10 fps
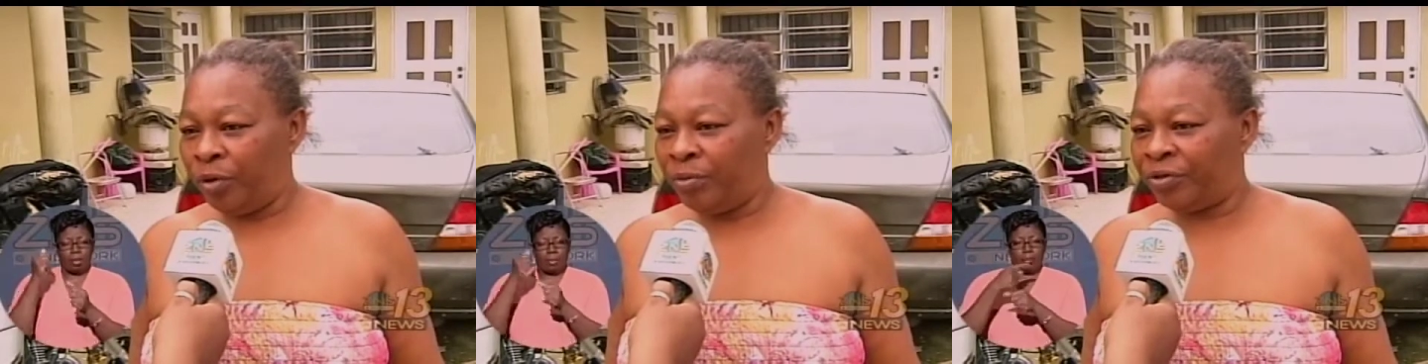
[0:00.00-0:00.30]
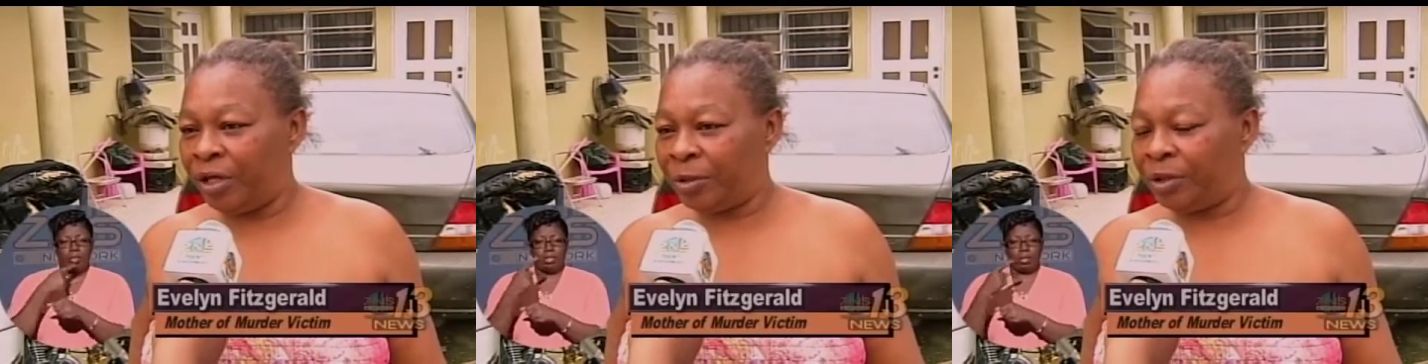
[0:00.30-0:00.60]
He was
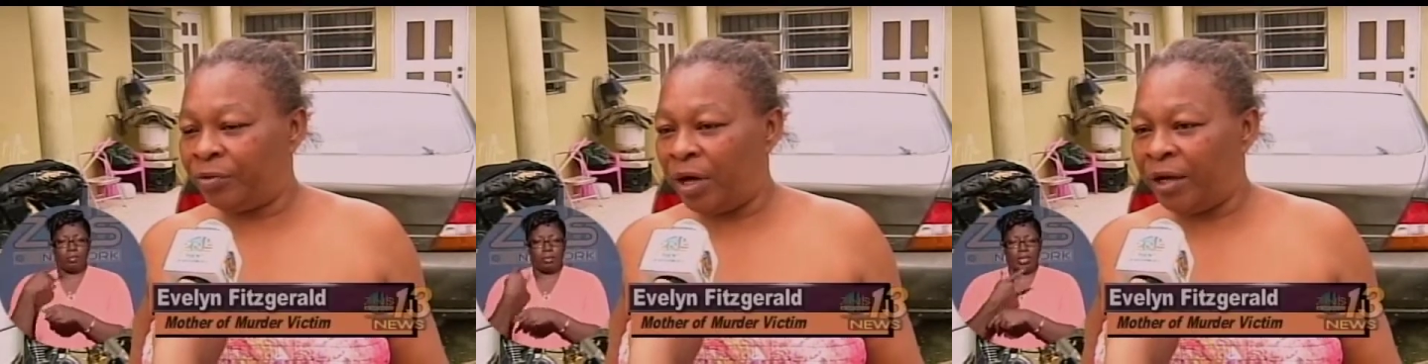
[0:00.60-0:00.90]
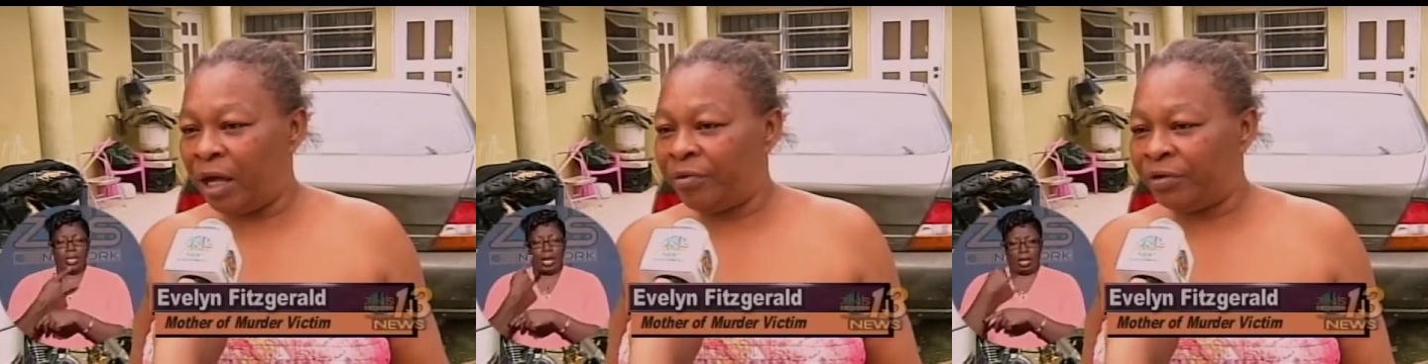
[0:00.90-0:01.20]
catching a ride,
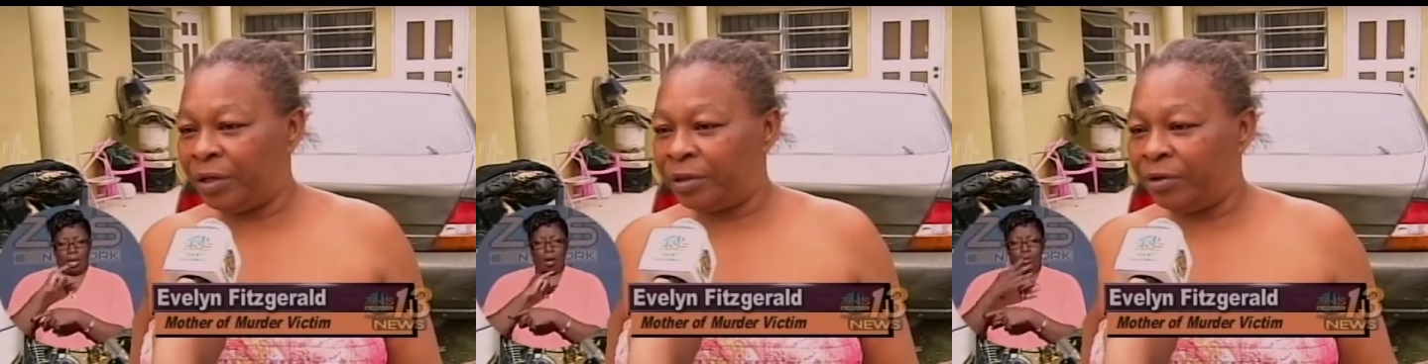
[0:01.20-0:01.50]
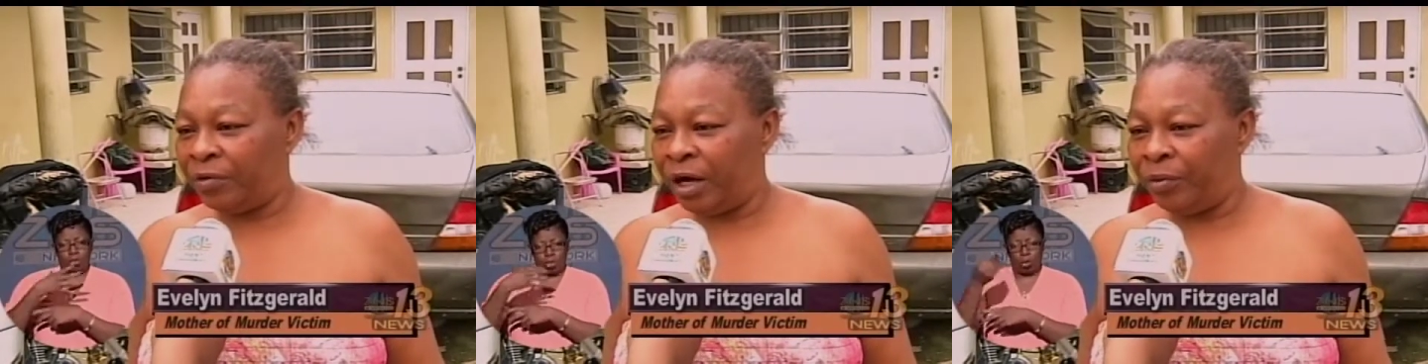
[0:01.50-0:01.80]
and I was catching
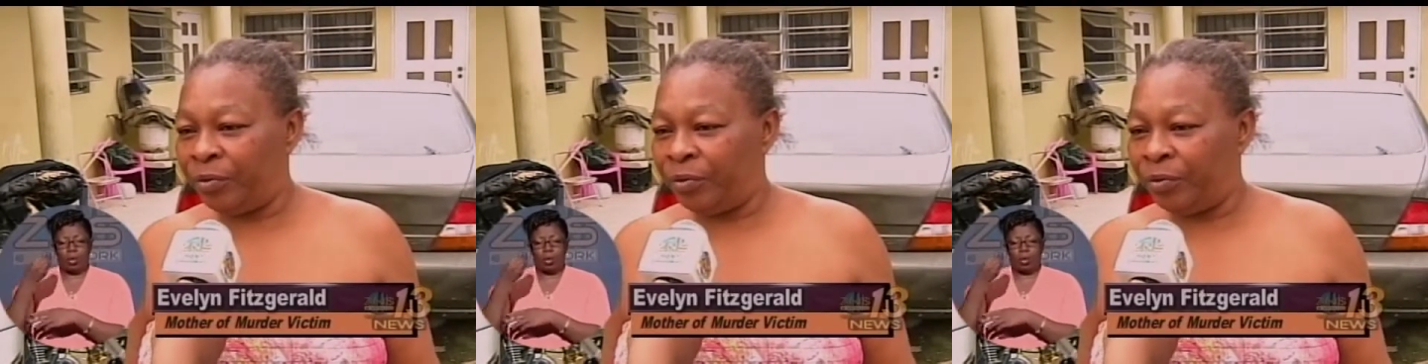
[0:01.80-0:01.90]
a ride,